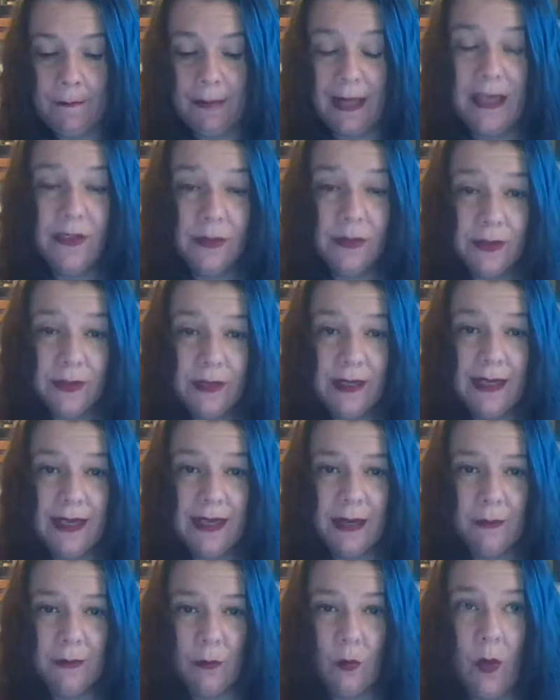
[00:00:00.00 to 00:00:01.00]
interesting
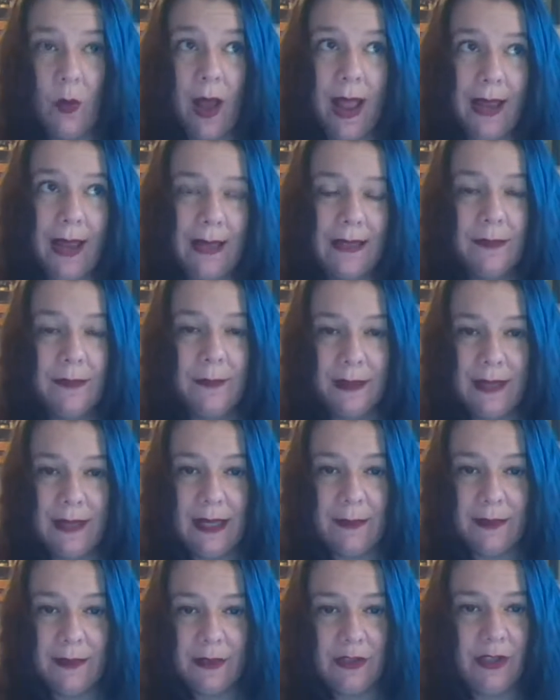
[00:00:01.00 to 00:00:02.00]
and why it
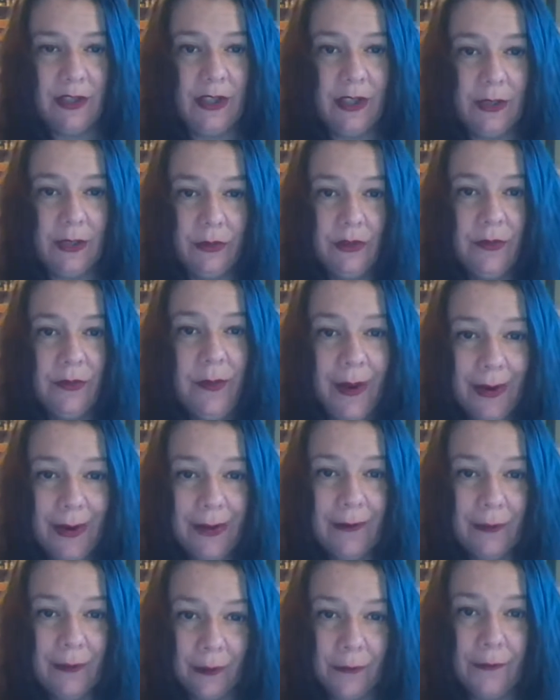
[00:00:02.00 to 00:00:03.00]
became such a huge part
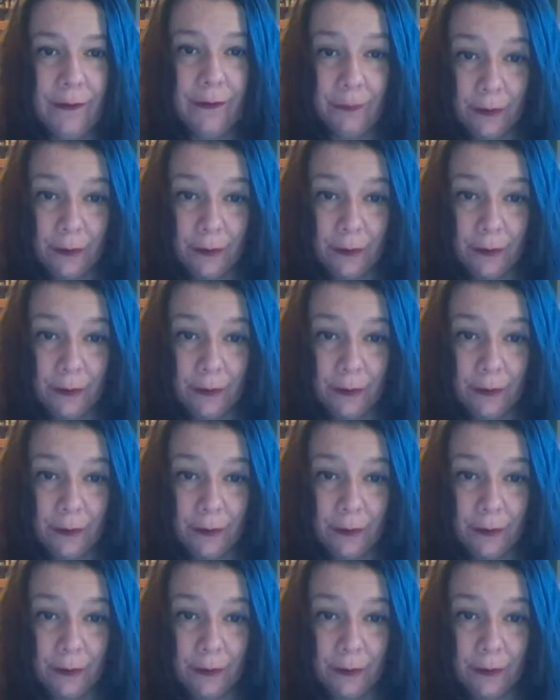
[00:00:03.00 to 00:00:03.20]
of our